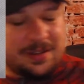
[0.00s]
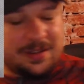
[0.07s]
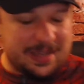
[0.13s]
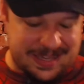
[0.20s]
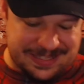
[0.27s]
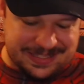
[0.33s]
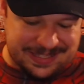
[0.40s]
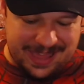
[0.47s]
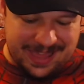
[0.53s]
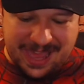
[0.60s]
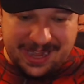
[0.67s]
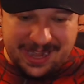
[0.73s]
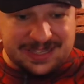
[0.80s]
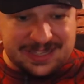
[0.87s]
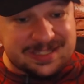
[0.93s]
Is
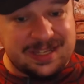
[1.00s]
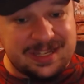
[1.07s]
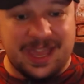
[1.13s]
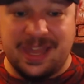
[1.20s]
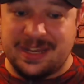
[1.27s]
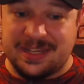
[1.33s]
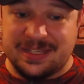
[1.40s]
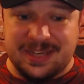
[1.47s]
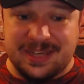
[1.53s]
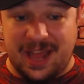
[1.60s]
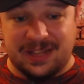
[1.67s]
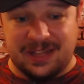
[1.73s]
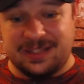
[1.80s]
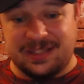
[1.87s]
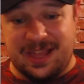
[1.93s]
that it? It is
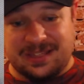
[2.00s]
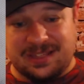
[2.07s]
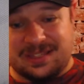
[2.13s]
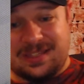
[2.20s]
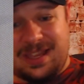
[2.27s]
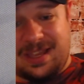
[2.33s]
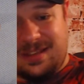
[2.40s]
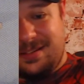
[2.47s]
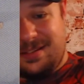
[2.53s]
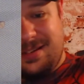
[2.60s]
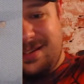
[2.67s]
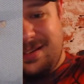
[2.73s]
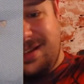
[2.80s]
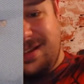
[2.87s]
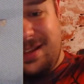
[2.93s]
not. That's that.
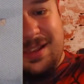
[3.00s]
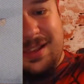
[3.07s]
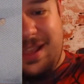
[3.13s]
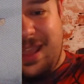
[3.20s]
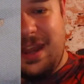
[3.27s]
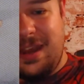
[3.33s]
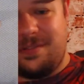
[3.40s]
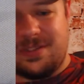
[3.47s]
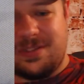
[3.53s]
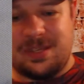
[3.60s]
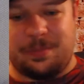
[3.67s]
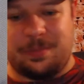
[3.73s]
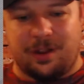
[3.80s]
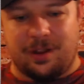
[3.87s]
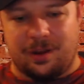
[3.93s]
Uh, you can't even see
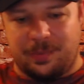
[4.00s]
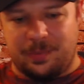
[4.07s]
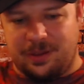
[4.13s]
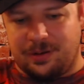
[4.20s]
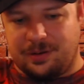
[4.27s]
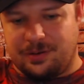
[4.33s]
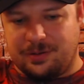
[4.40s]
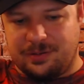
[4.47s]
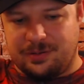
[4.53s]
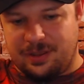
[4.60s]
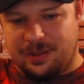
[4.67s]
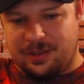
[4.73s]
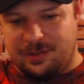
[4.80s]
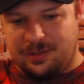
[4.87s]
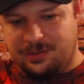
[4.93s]
my arm here.
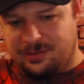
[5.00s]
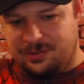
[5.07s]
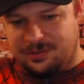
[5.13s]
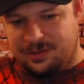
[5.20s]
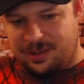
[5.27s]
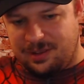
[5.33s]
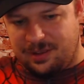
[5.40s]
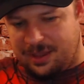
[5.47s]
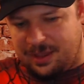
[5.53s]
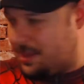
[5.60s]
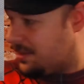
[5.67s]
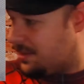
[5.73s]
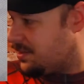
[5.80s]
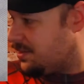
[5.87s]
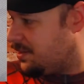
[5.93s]
I, look at that.
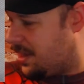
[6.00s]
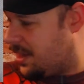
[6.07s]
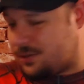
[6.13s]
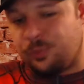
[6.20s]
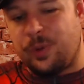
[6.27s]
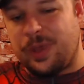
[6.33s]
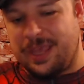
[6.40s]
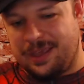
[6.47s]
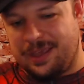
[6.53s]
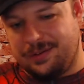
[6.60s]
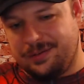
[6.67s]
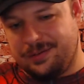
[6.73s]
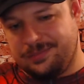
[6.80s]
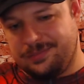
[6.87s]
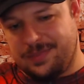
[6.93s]
That's that's weak.
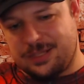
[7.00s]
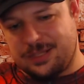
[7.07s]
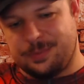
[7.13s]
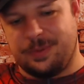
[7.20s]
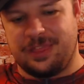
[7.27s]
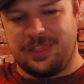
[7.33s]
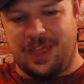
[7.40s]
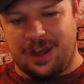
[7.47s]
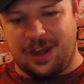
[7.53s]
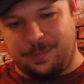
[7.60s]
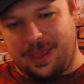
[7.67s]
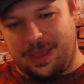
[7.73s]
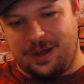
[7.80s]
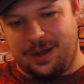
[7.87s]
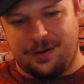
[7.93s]
That's pathetic,
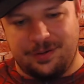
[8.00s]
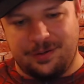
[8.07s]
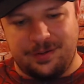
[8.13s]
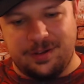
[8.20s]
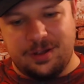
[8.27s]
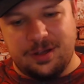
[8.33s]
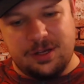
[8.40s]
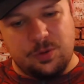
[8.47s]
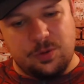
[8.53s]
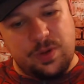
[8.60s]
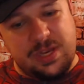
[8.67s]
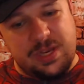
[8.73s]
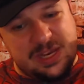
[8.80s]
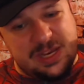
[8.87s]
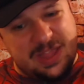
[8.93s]
man.
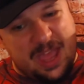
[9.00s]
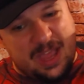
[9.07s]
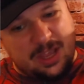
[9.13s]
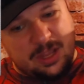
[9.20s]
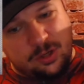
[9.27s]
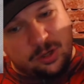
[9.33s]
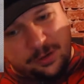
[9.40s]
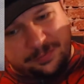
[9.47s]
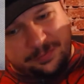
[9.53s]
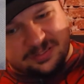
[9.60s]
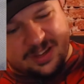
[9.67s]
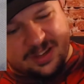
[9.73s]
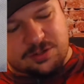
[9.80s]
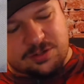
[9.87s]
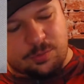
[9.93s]
We need that good
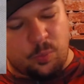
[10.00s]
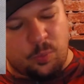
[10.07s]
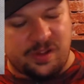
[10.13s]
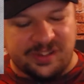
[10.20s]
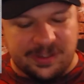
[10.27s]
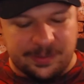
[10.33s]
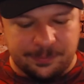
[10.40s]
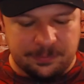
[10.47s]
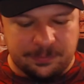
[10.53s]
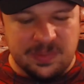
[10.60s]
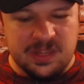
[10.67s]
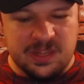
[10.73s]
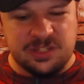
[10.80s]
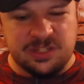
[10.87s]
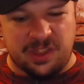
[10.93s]
flex from Willie,
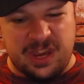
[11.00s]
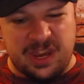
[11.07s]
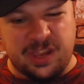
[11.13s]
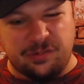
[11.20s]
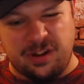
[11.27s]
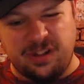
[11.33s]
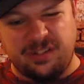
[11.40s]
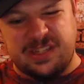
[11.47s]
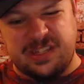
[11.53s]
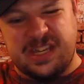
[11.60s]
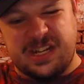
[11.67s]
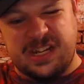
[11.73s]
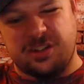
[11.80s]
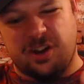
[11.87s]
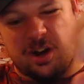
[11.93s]
so that he can really get
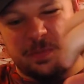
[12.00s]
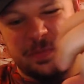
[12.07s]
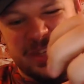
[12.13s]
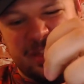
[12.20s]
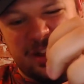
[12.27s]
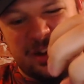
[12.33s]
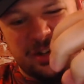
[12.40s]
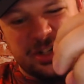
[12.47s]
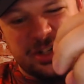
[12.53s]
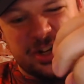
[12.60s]
his arms in there and start